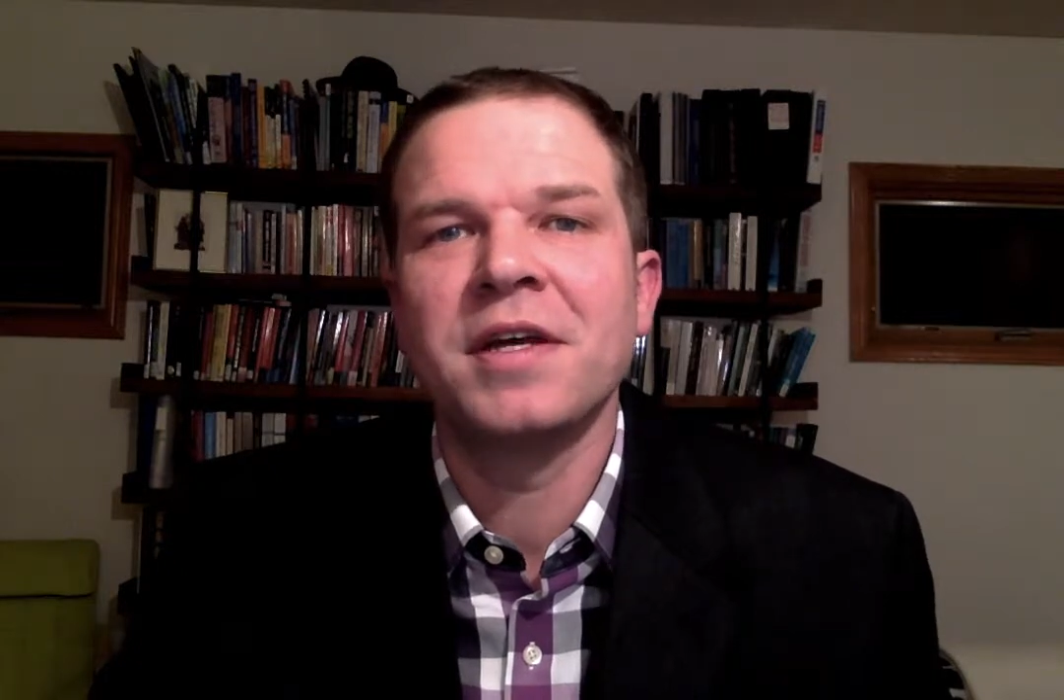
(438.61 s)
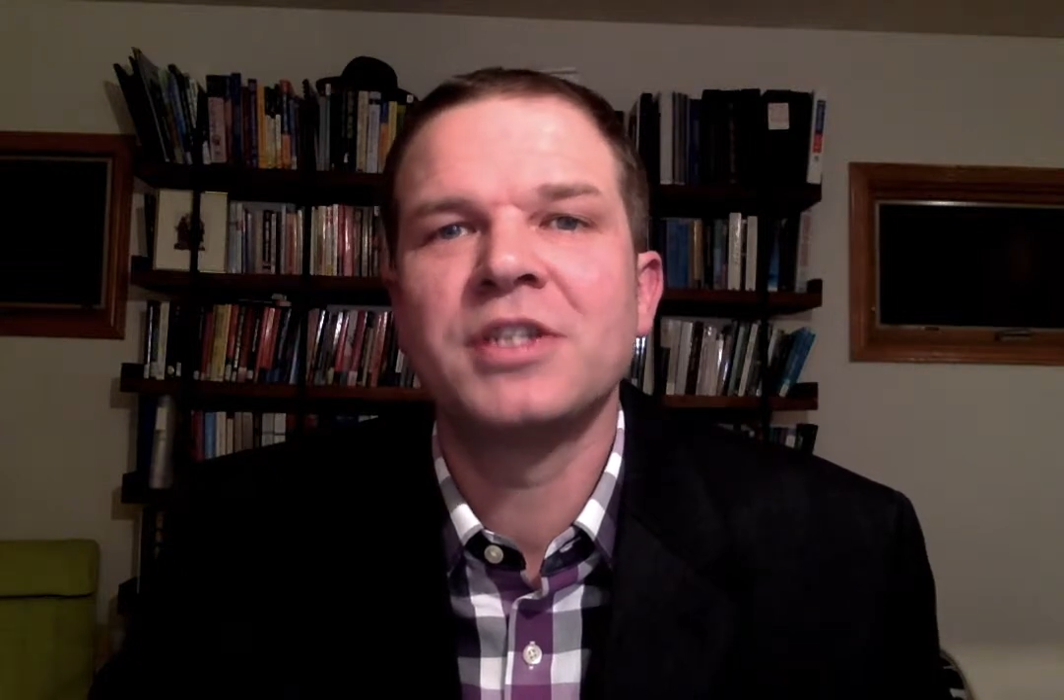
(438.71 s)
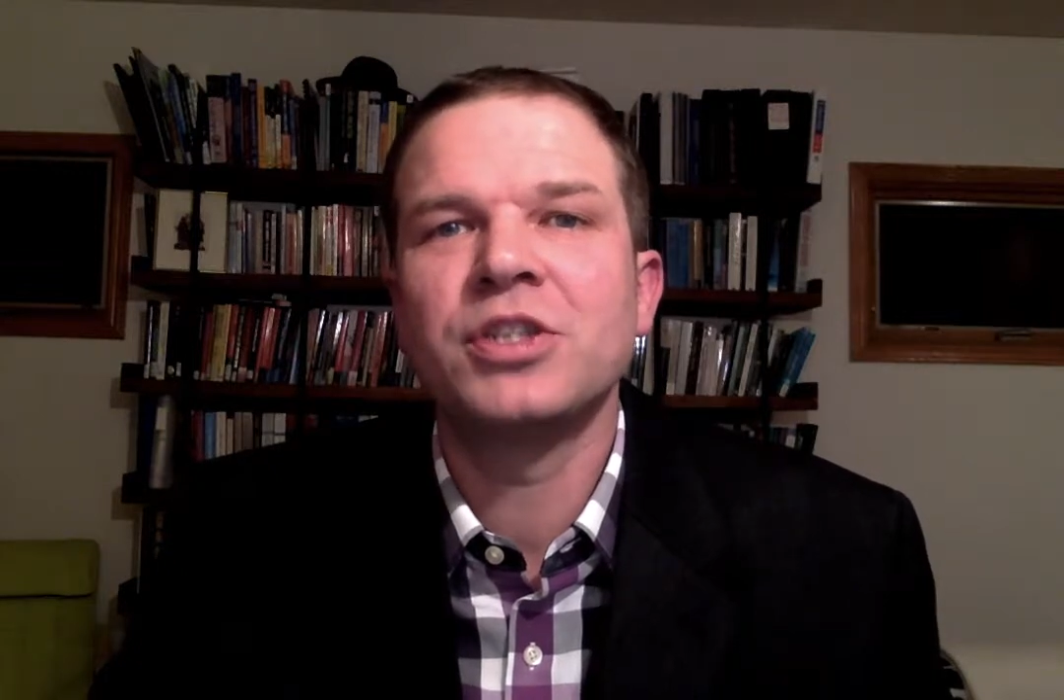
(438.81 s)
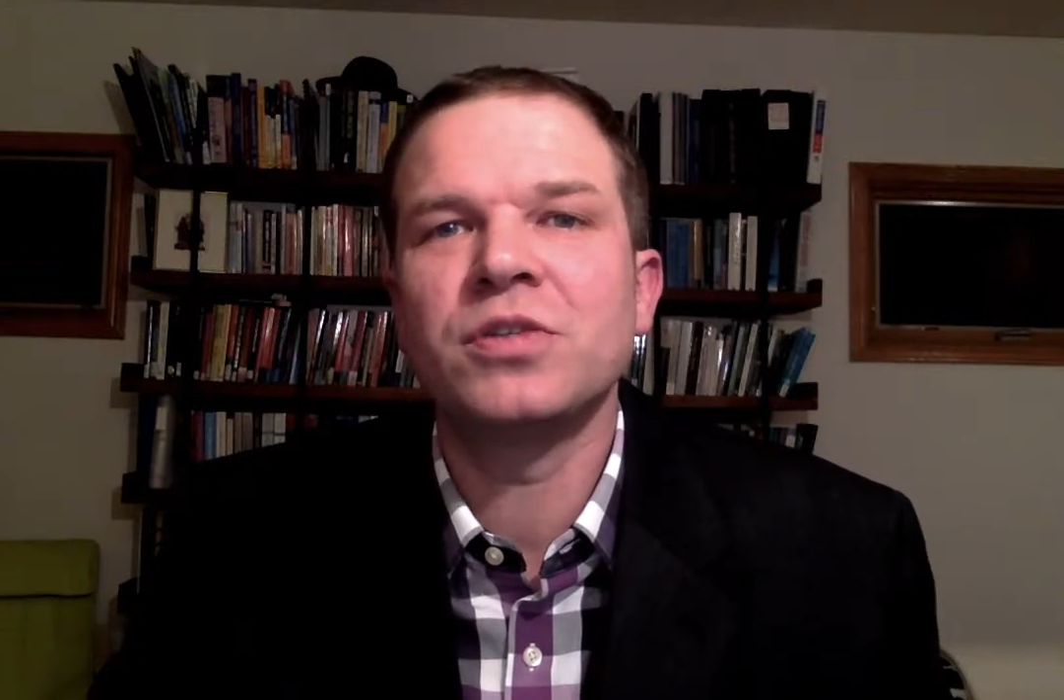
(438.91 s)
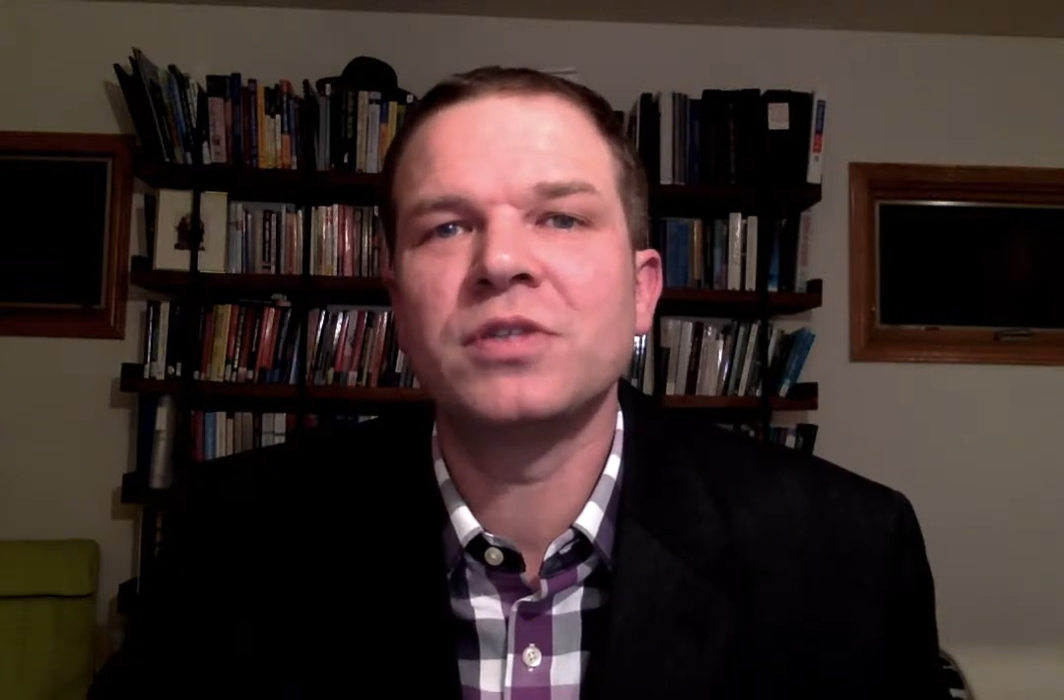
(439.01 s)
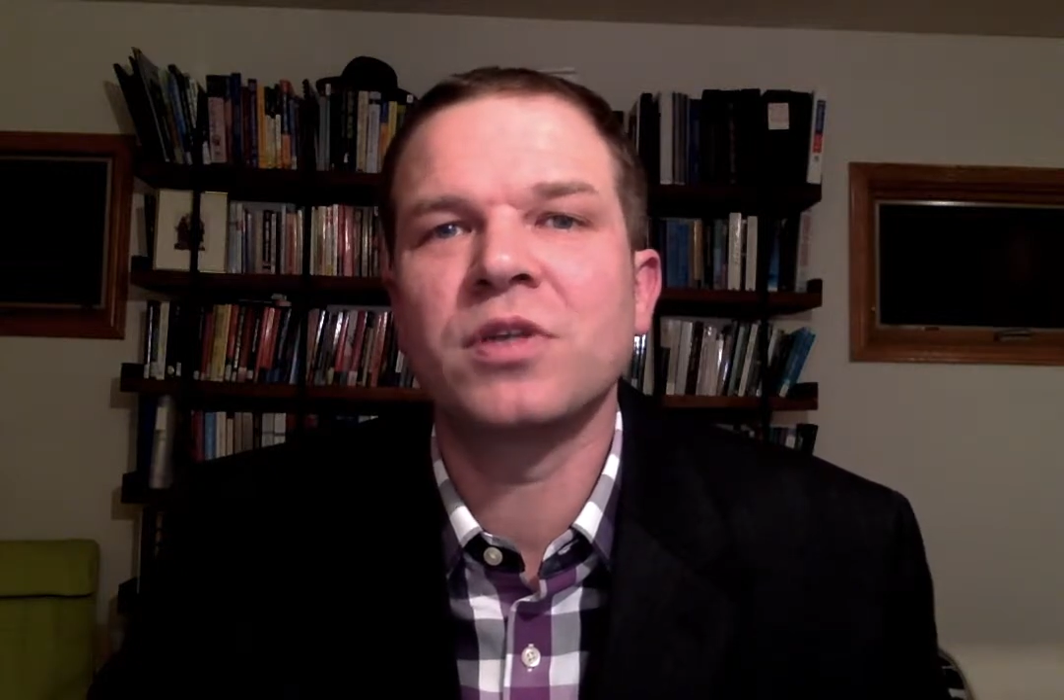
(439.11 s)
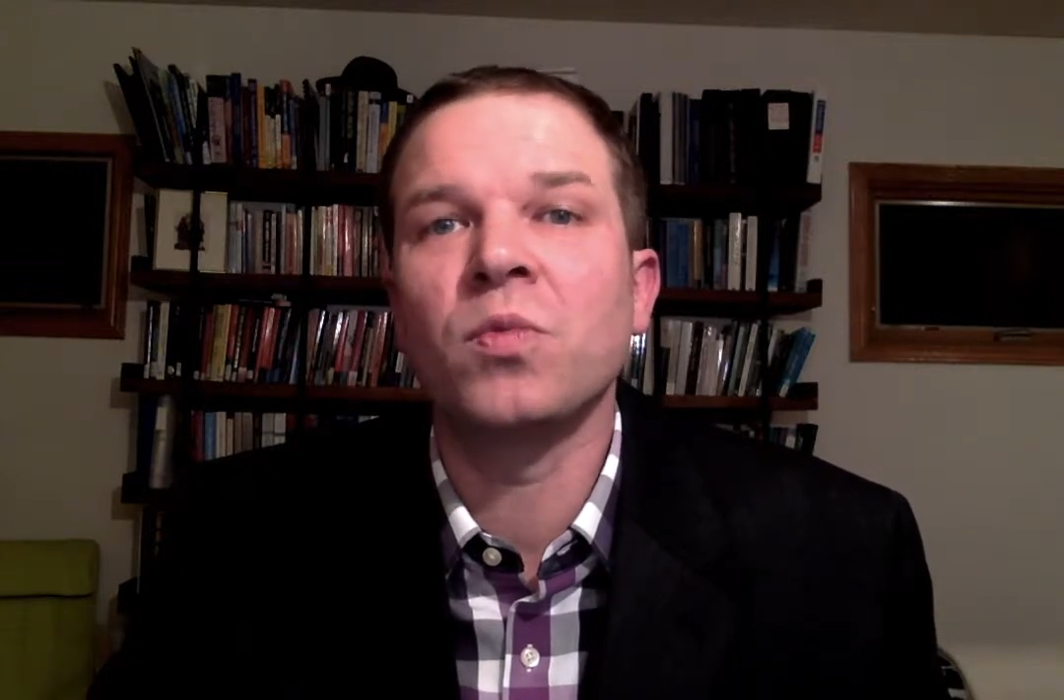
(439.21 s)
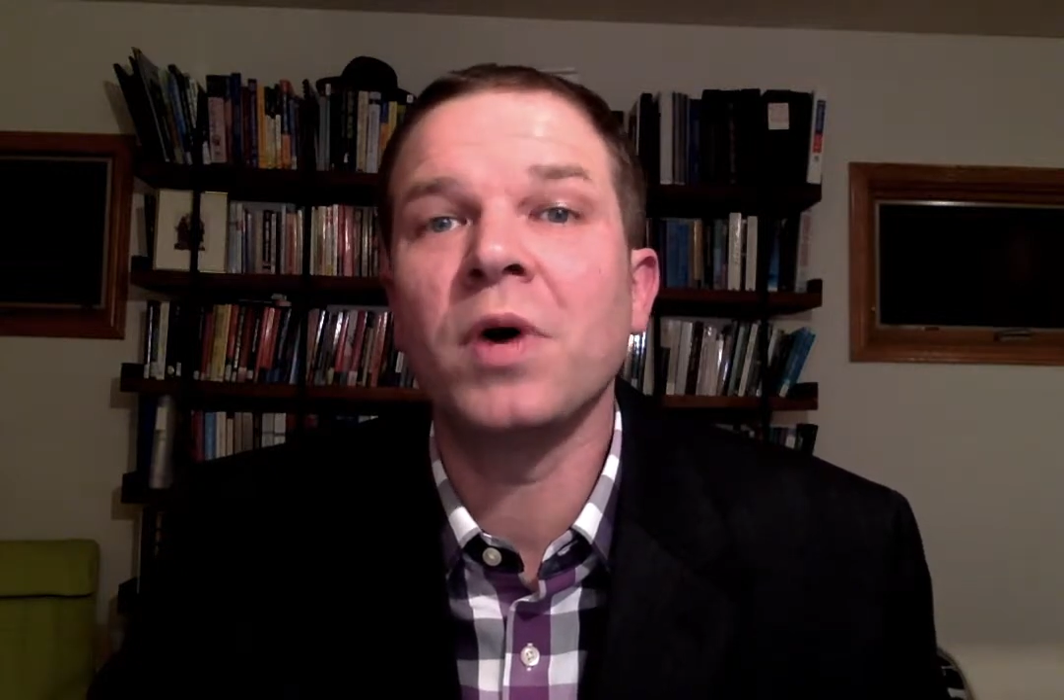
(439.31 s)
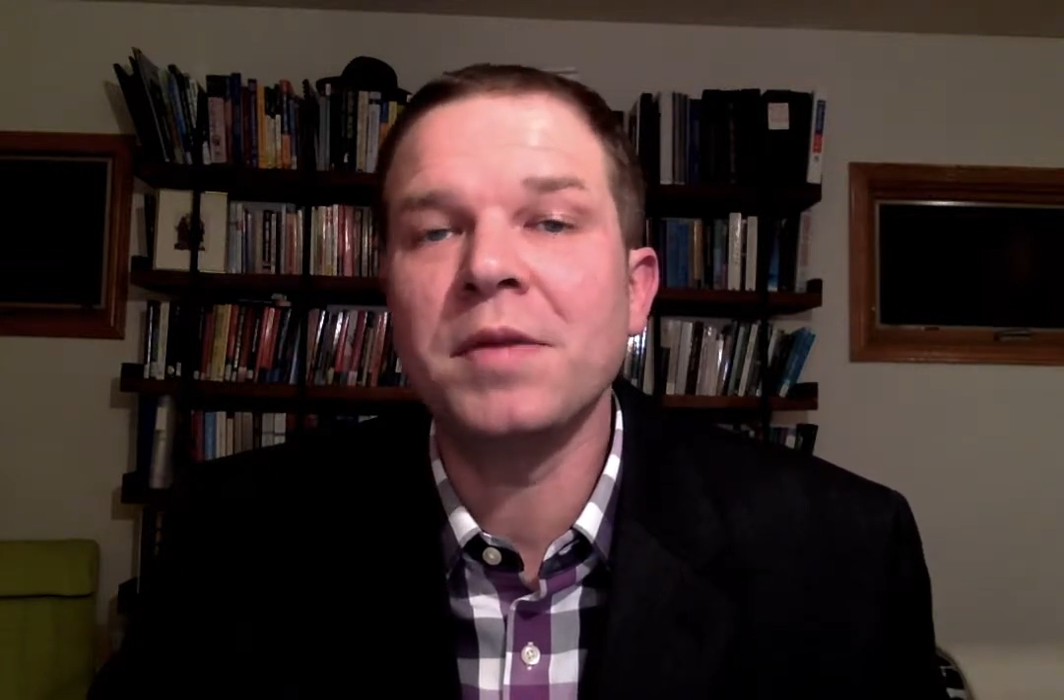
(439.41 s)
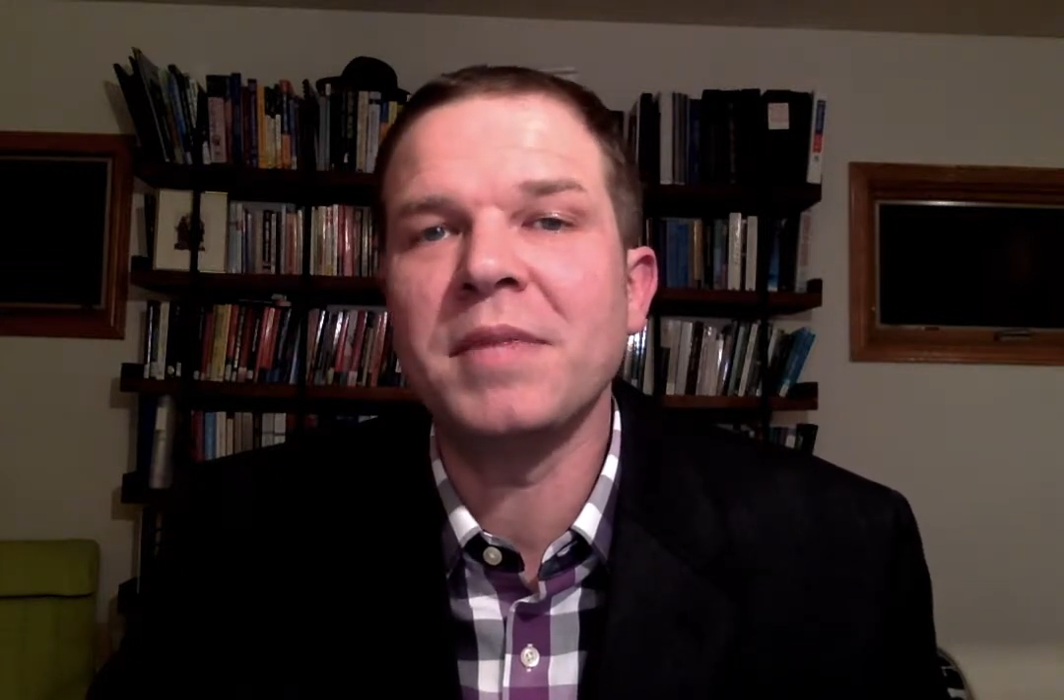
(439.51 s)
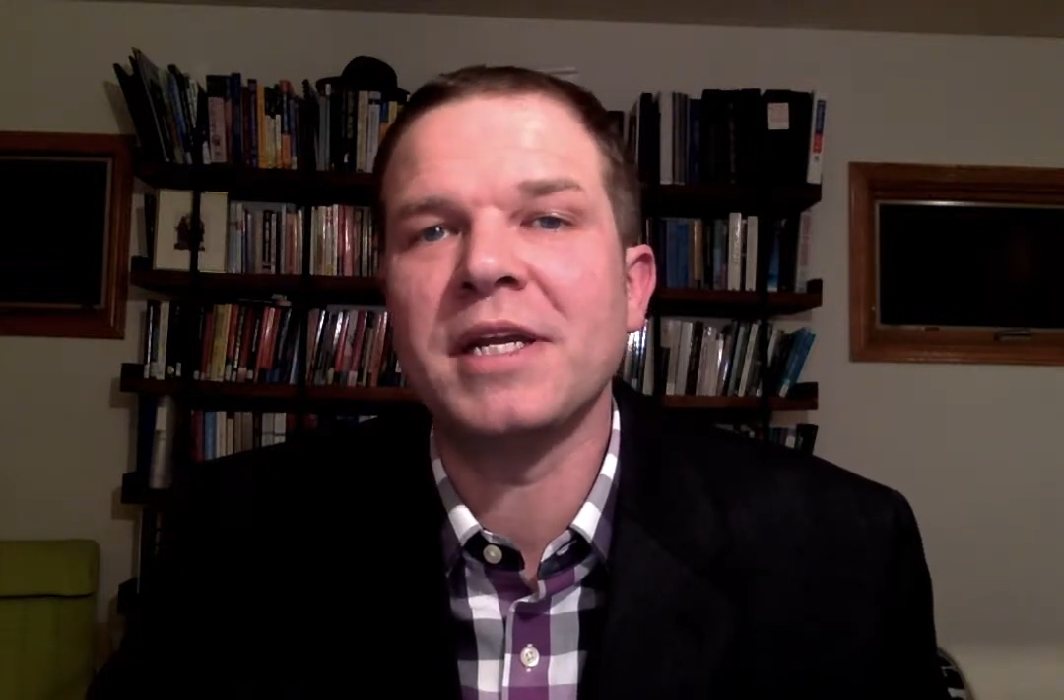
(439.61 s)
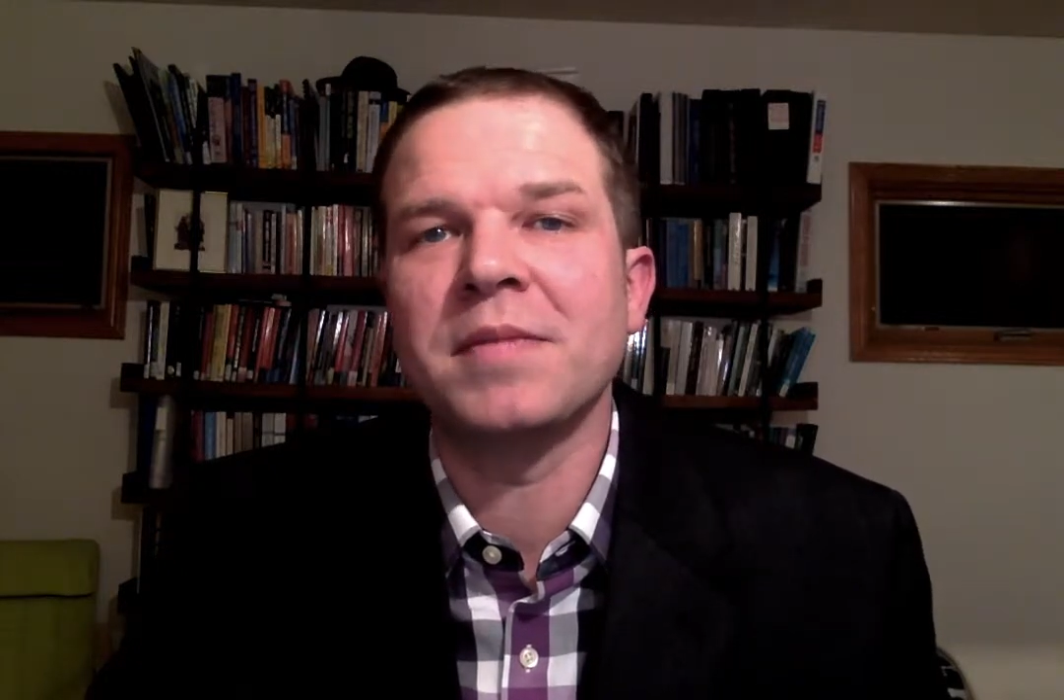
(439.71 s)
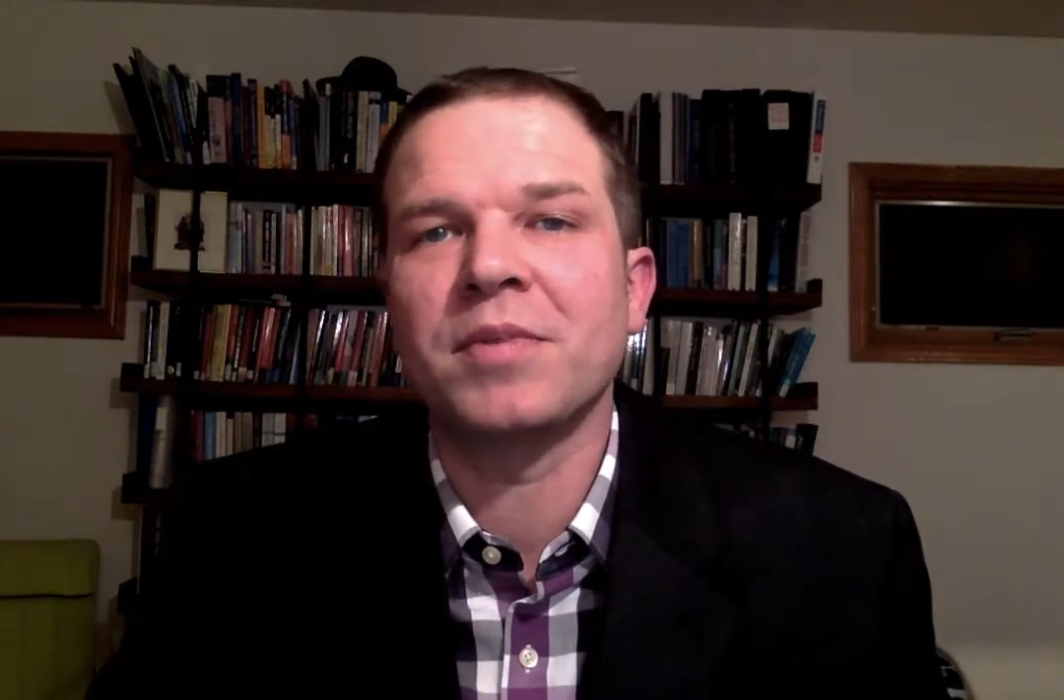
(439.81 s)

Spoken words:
choose the 1 meeting